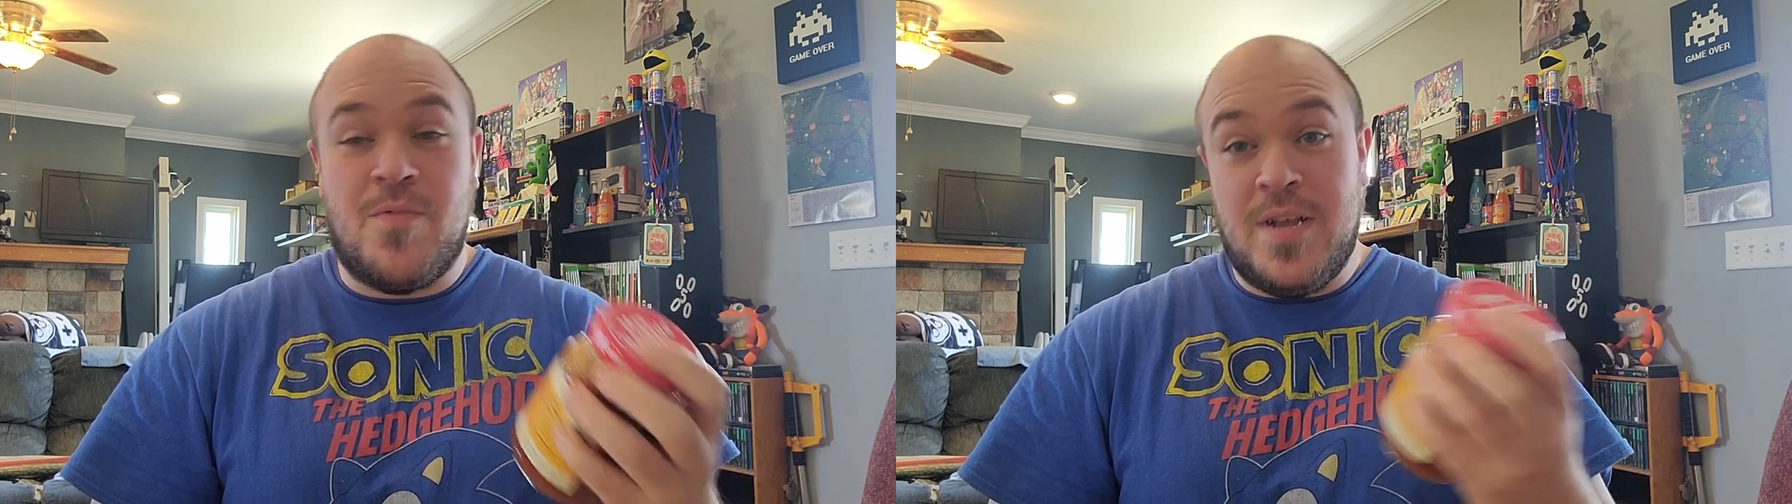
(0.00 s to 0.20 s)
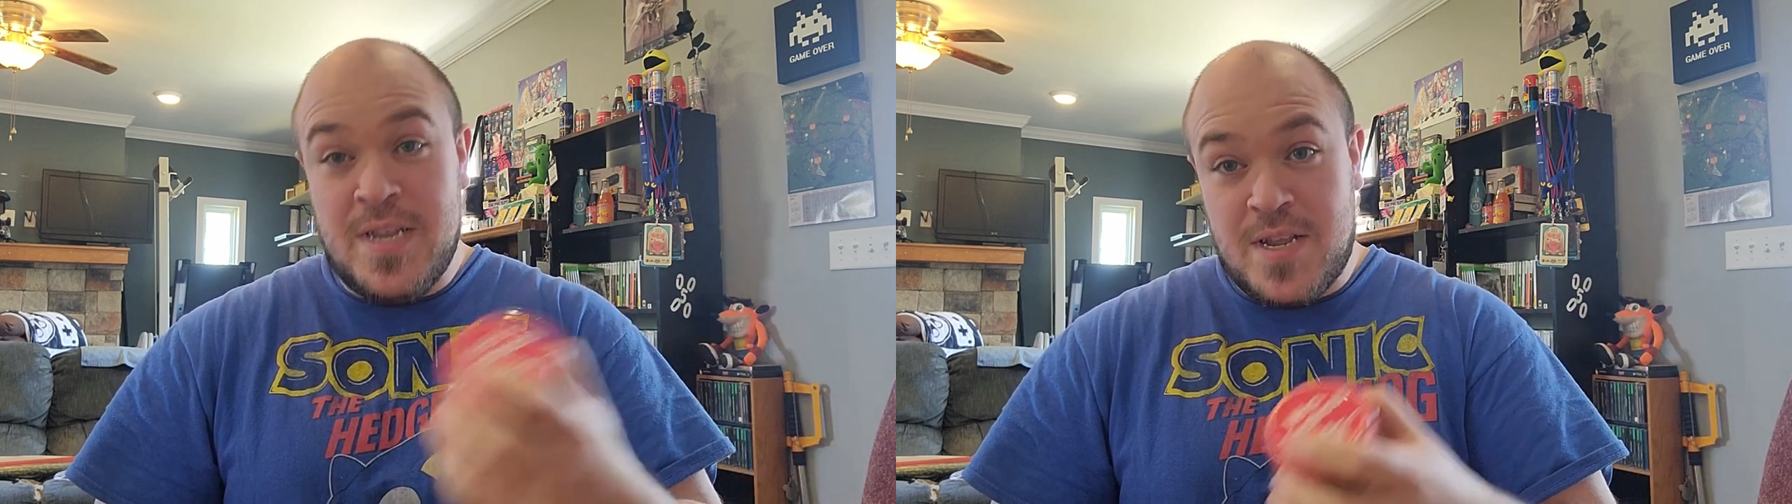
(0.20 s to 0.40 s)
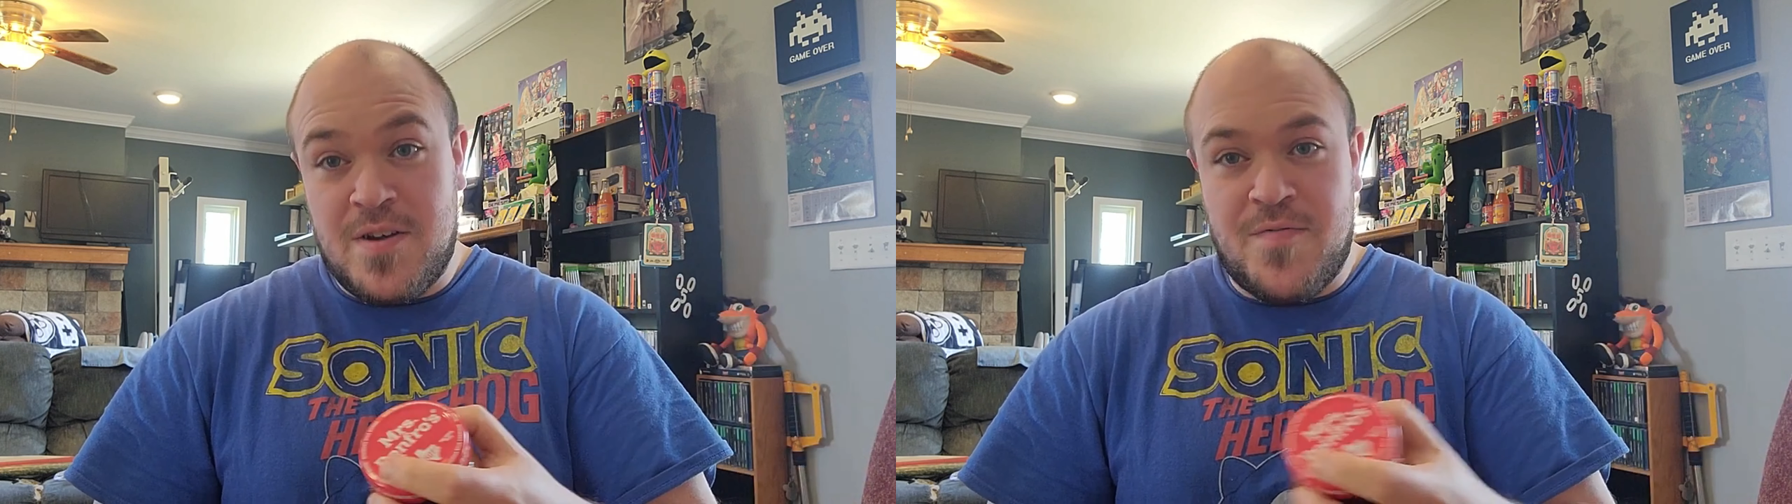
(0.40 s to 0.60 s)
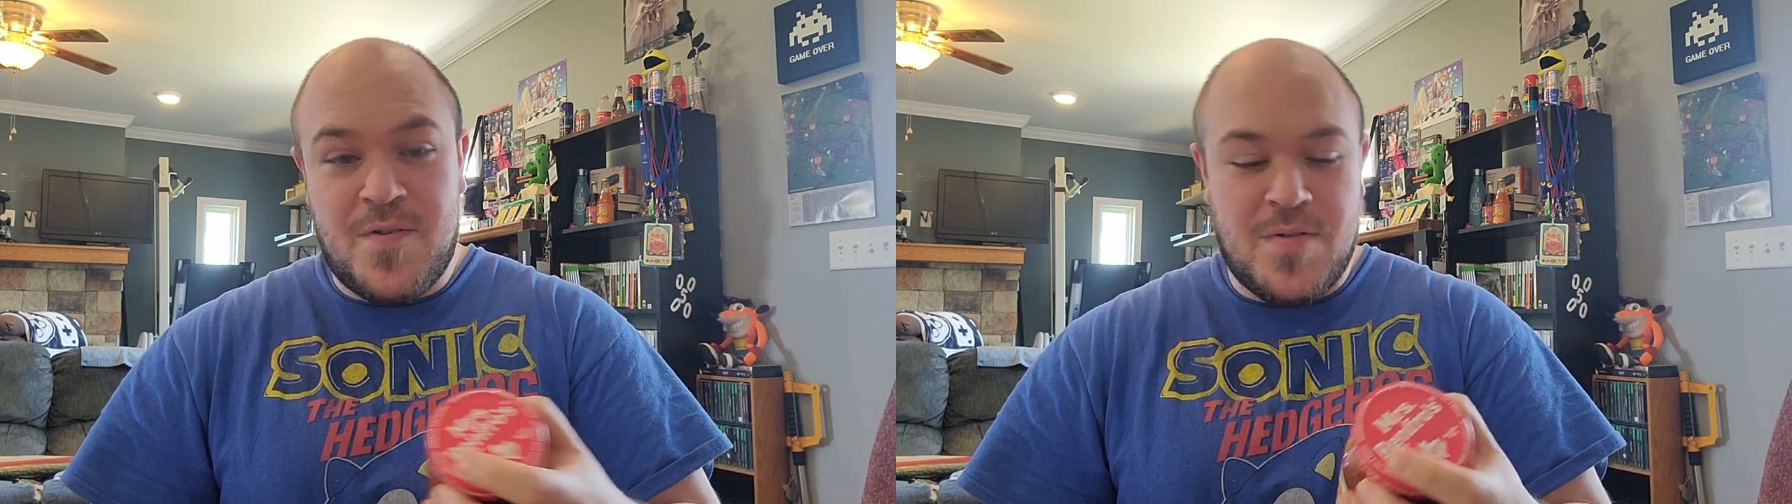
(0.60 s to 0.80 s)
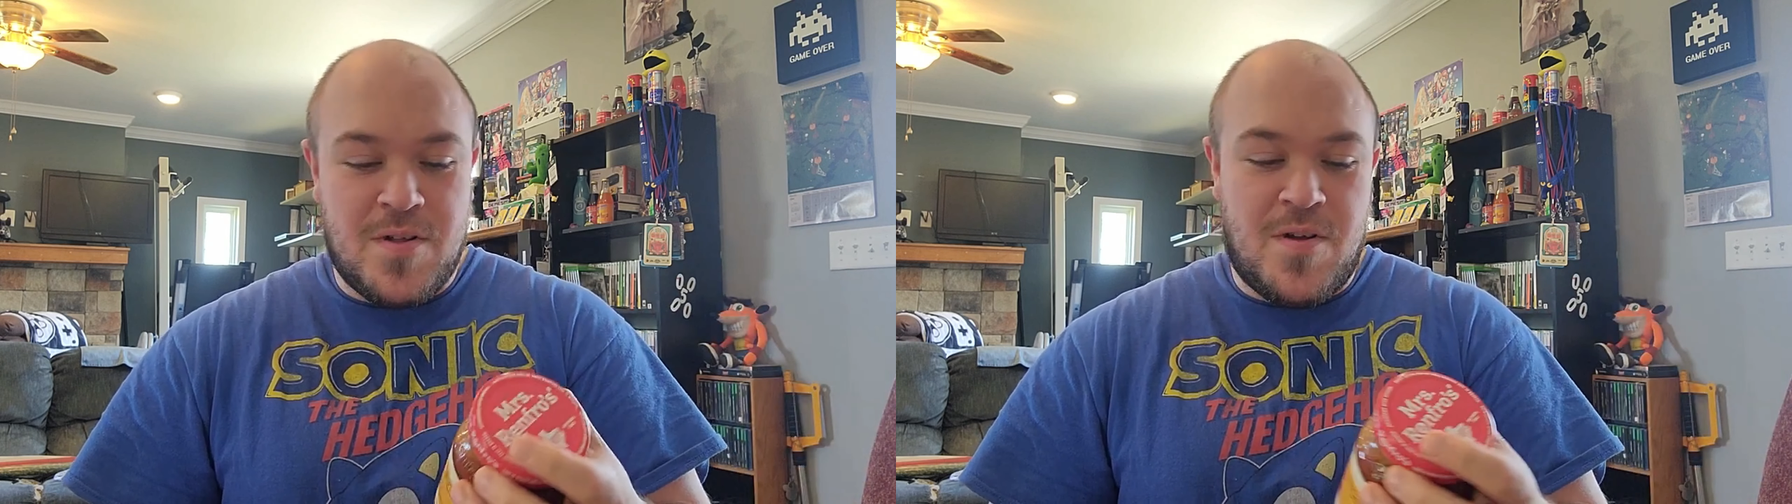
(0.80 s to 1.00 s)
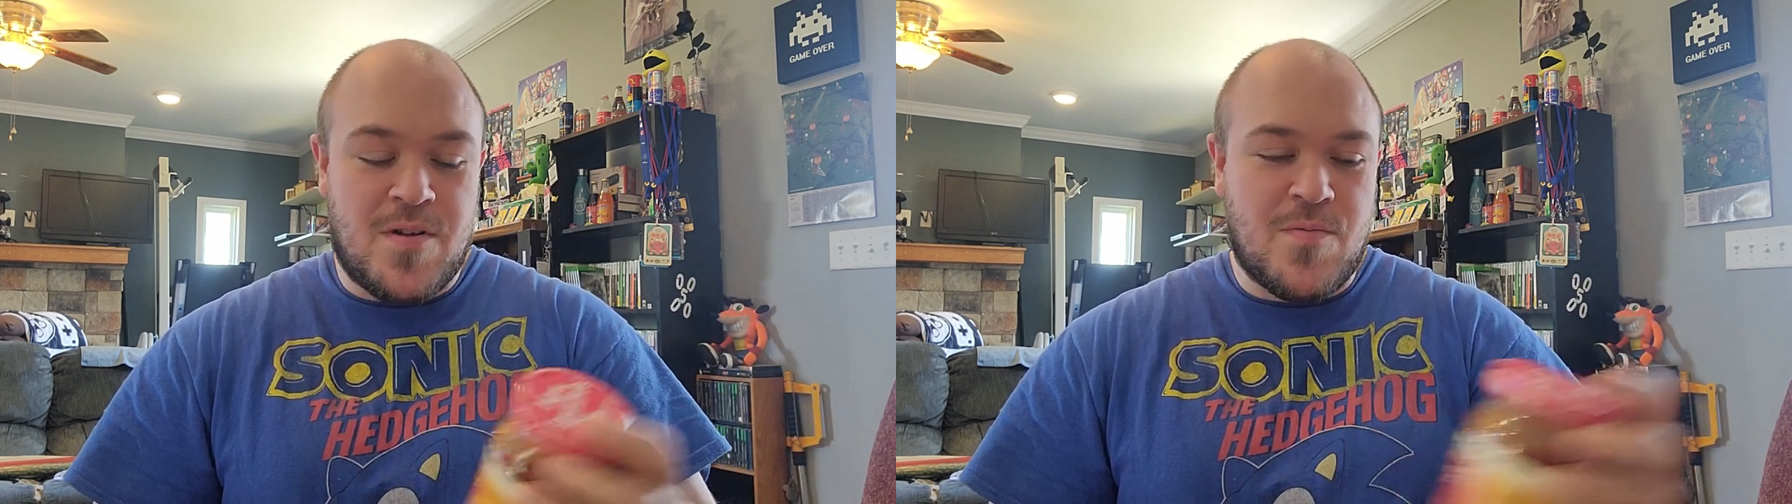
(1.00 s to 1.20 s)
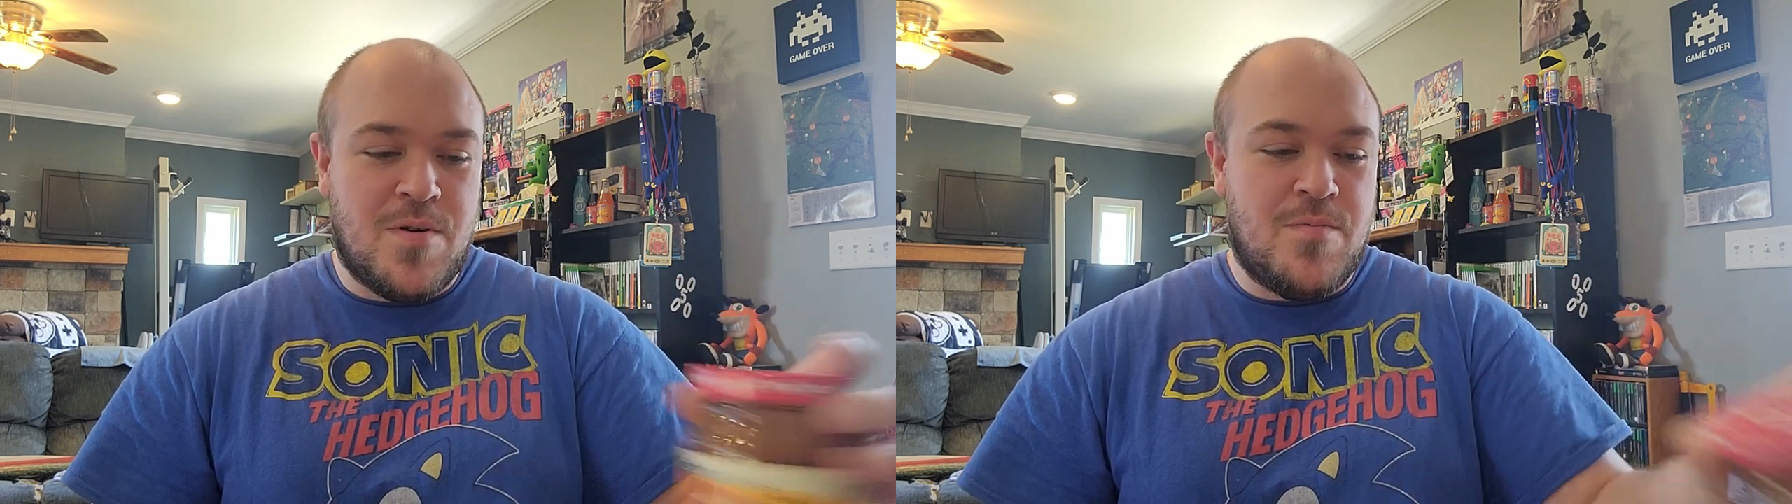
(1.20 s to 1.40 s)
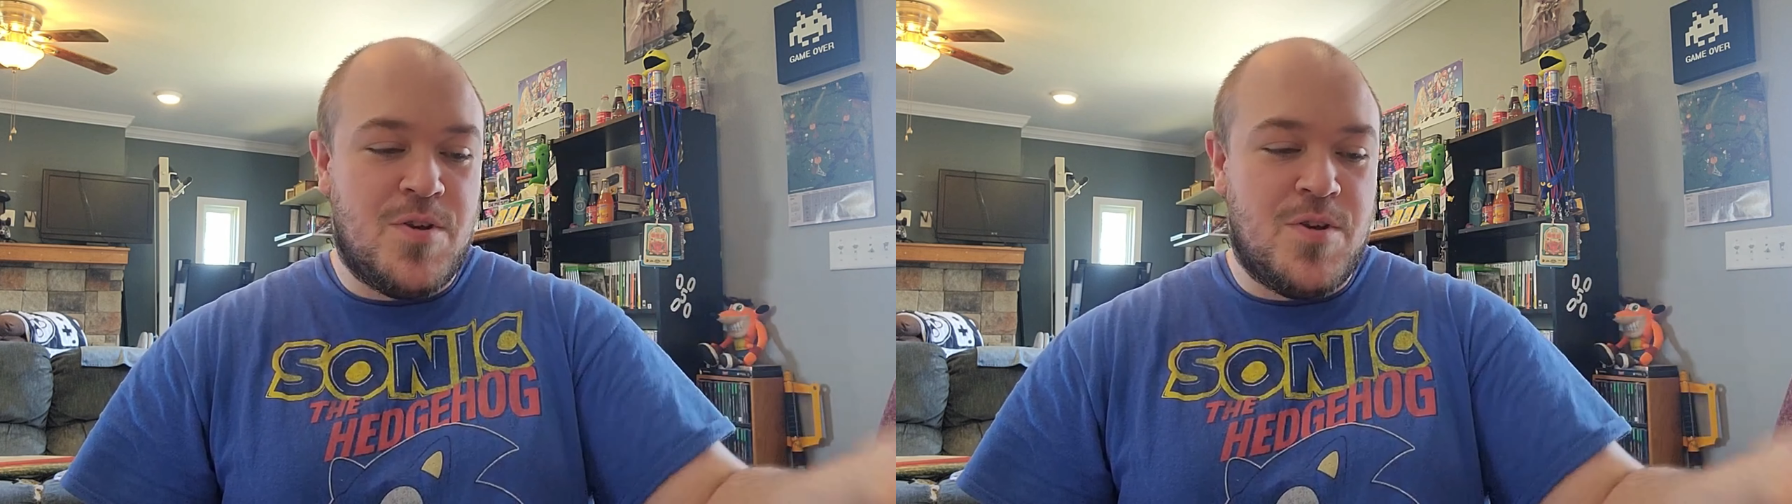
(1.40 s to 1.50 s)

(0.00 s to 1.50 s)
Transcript: what isn't good for you in the long run,